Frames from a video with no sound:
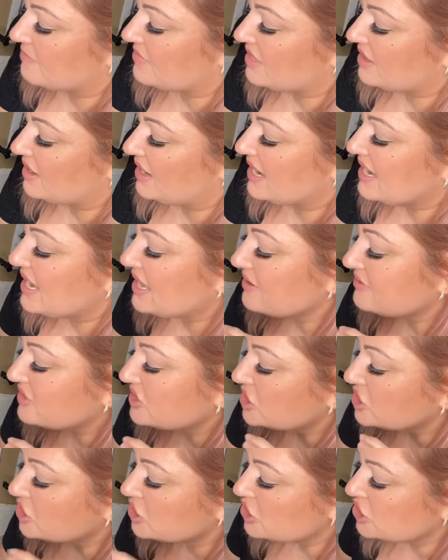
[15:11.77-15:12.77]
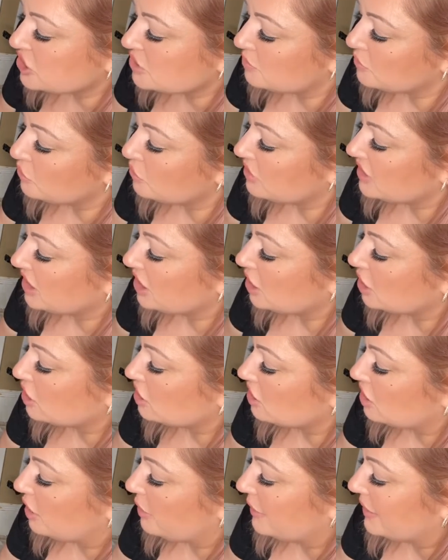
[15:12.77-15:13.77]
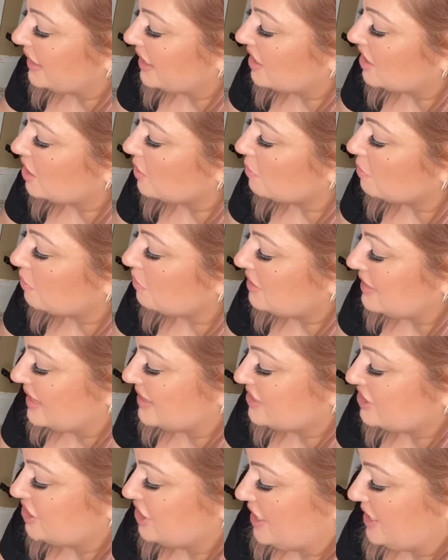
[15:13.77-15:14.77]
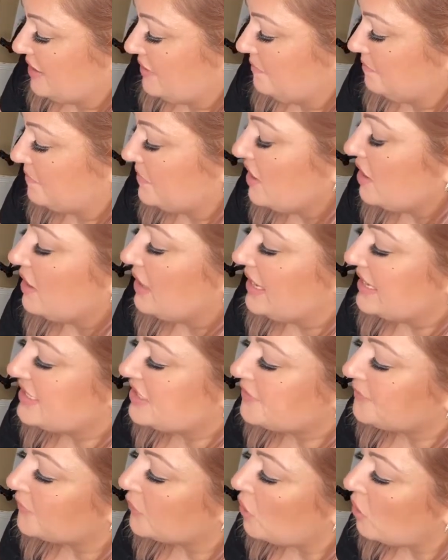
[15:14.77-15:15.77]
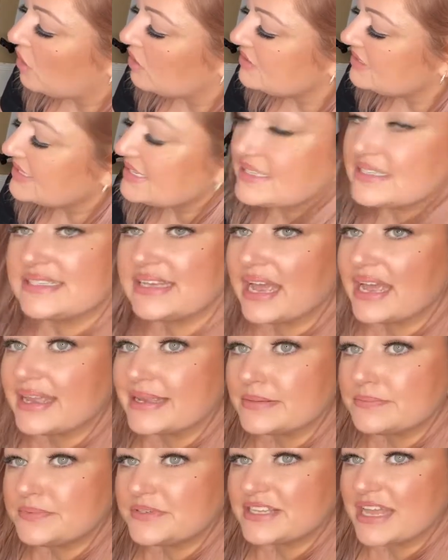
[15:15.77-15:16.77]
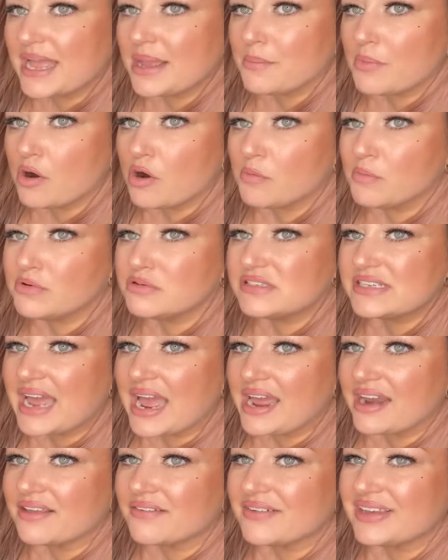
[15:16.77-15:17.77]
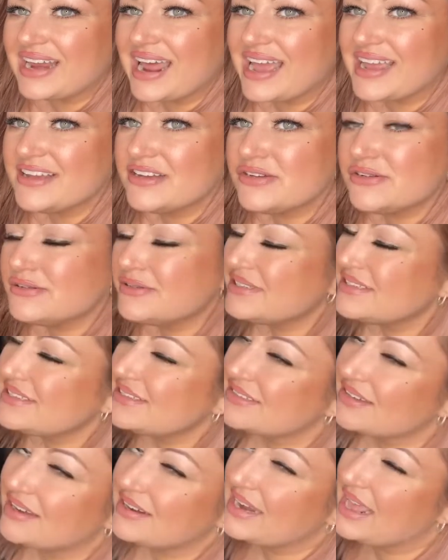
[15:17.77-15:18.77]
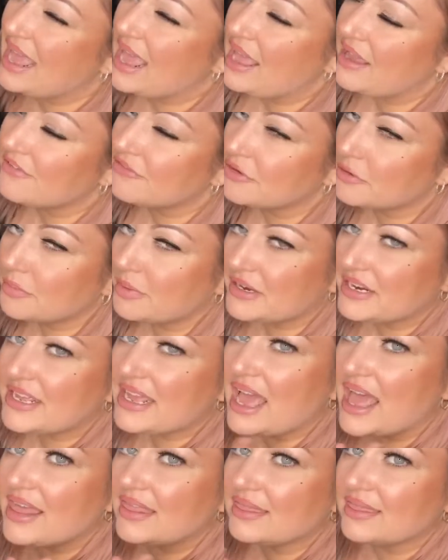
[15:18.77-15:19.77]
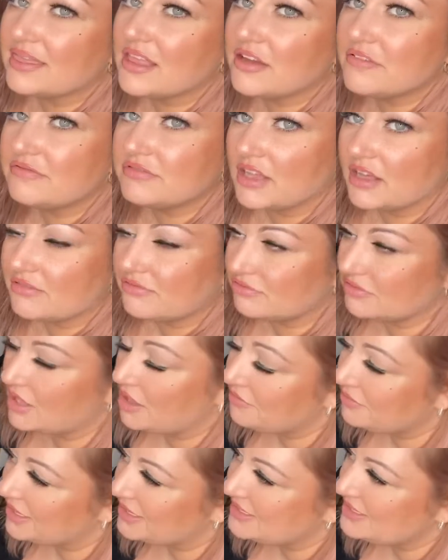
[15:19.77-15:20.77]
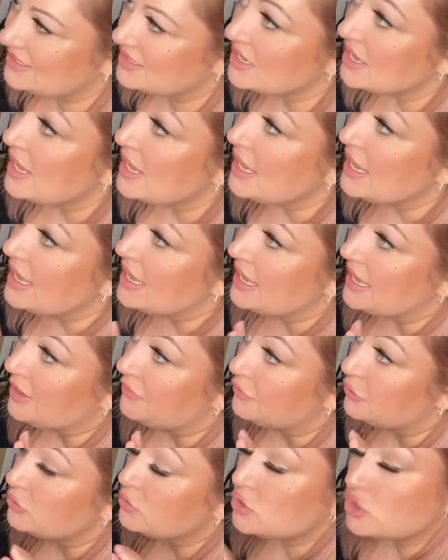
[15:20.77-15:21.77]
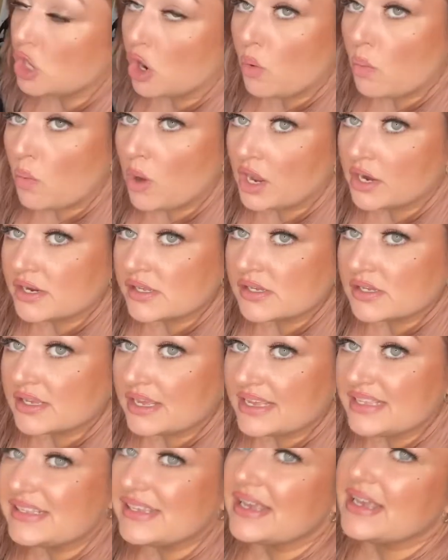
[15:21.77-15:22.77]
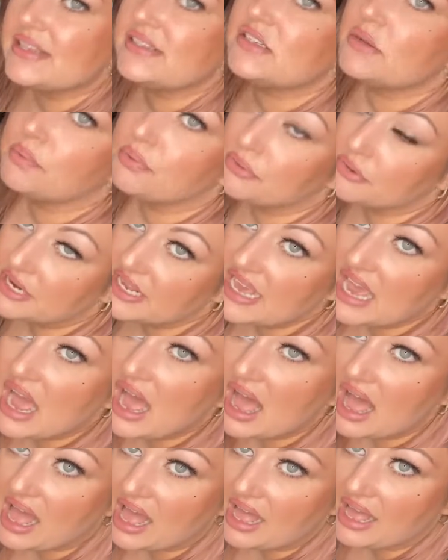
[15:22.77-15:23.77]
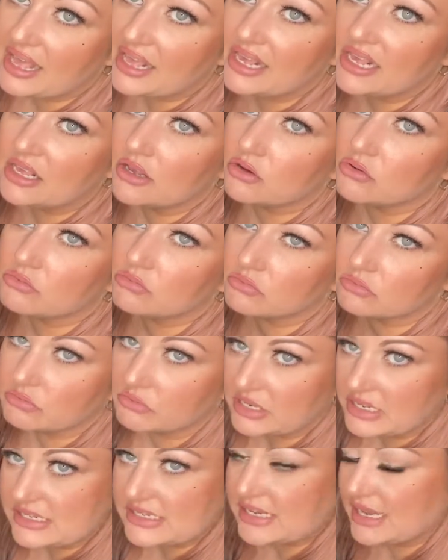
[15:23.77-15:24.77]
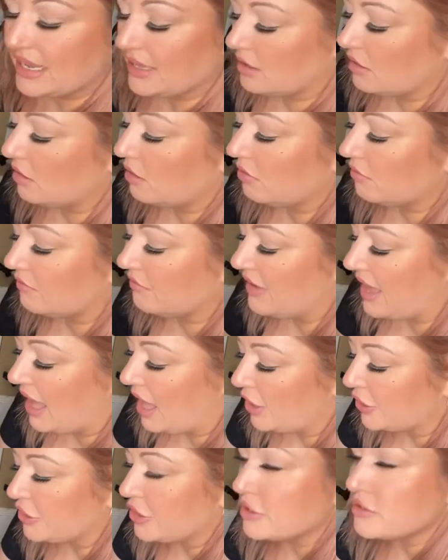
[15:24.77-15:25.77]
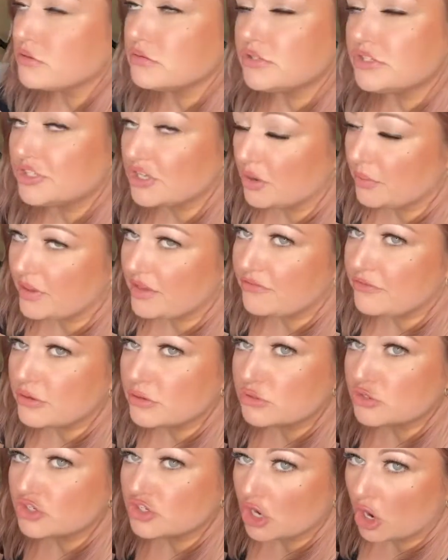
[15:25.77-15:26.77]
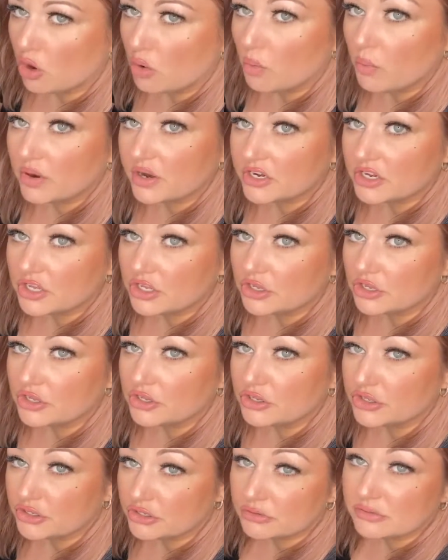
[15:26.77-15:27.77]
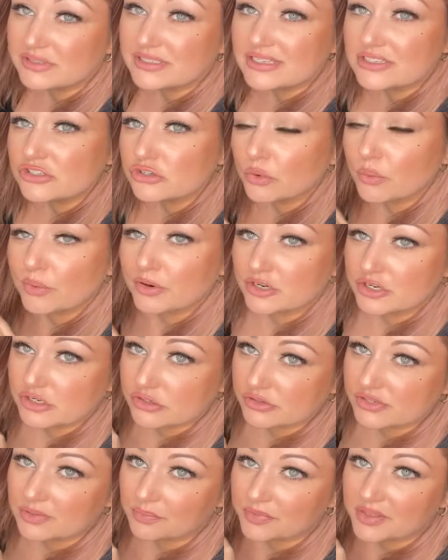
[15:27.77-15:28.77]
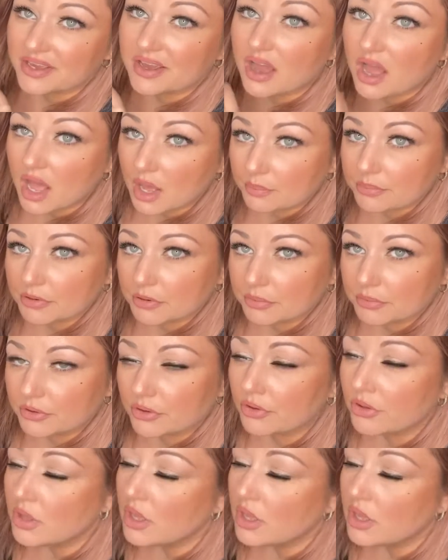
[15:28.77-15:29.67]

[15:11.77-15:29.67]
it gives it a smoothing, glowing complexion. It's for all skin types. I'm almost out of it. I use this on everybody. I love, love, love it. If you don't want to, it's a pretty high retail value. So if you don't want to use this or want to use something comparable,